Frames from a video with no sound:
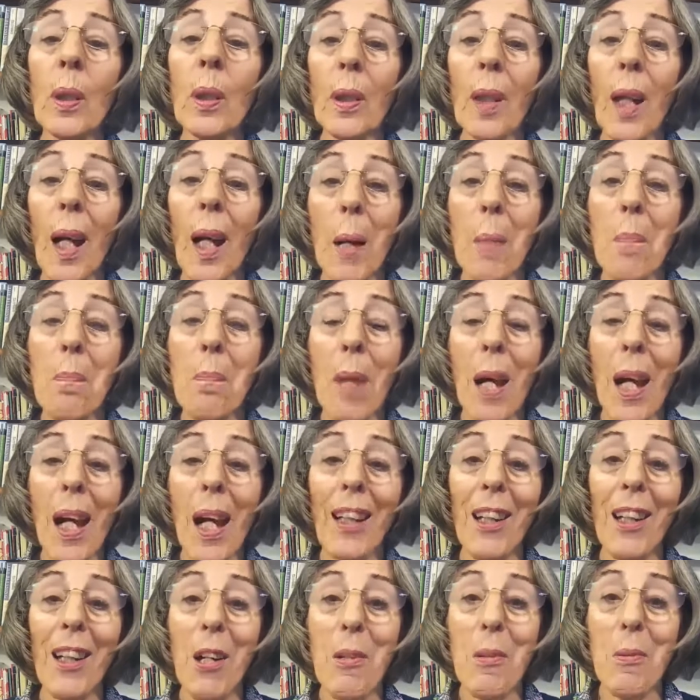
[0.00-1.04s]
come back
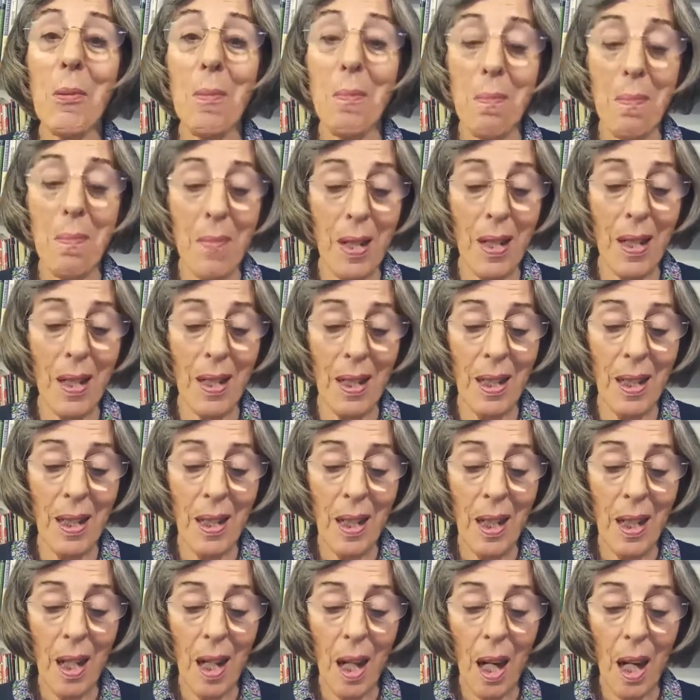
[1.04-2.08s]
home.
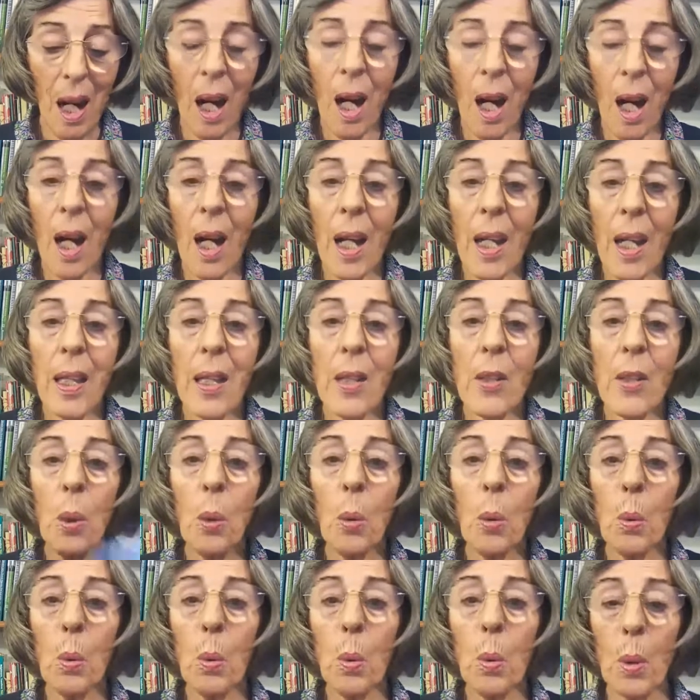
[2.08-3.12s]
I, the
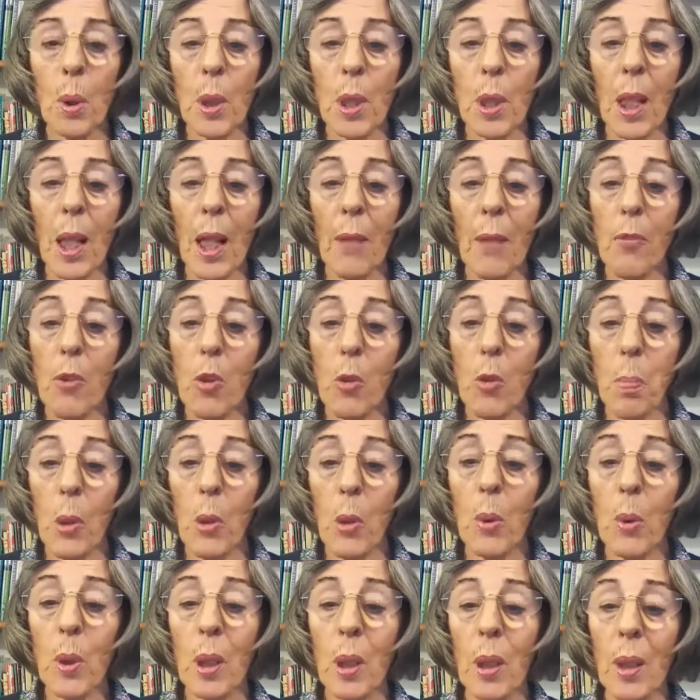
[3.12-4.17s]
Lord, have
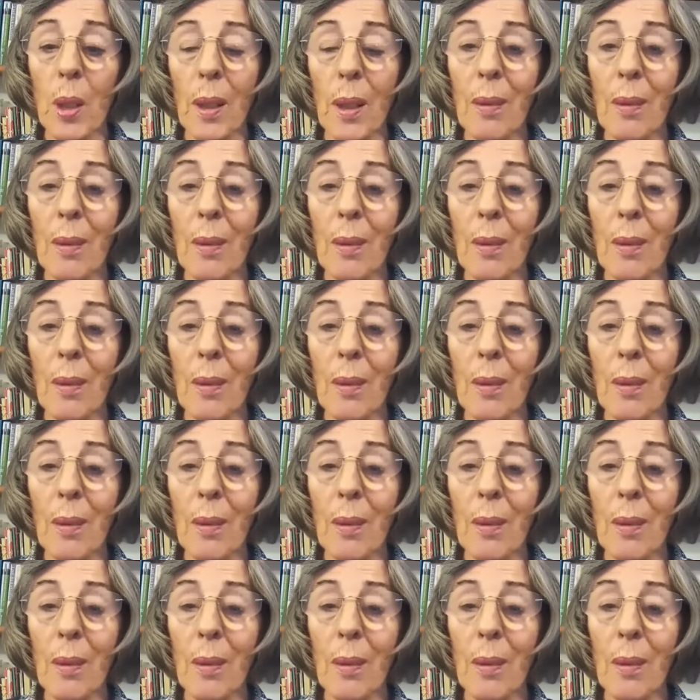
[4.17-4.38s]
spoken."